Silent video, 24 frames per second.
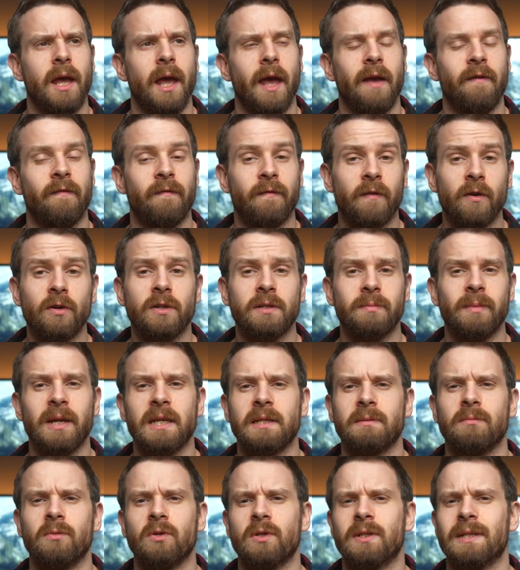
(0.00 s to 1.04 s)
it first
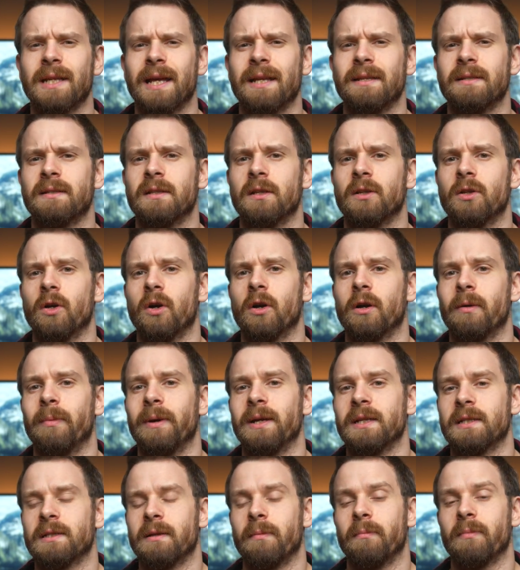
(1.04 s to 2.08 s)
makes most sense to talk
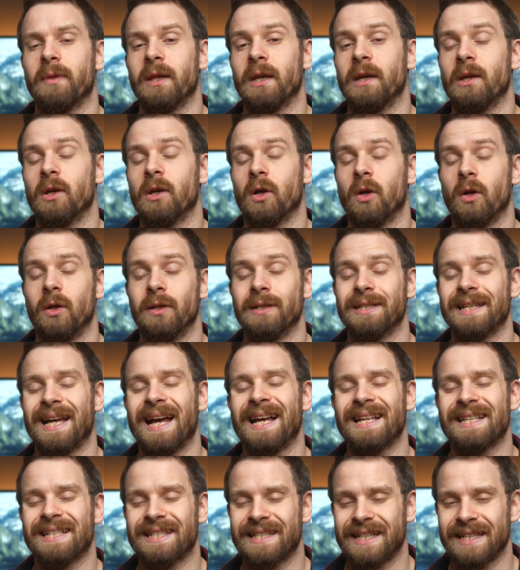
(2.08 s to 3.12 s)
about something called
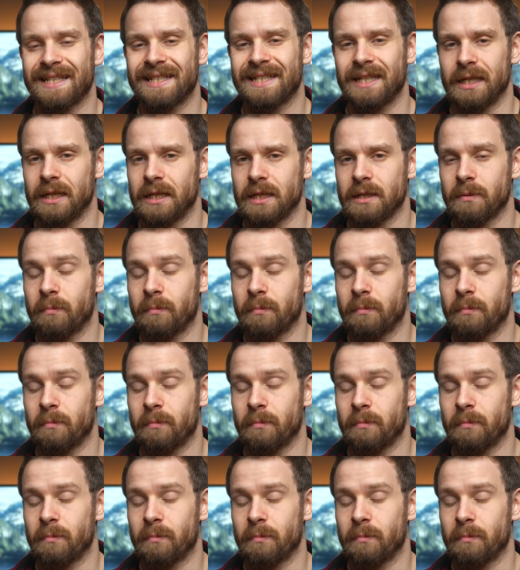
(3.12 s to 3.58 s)
Assistant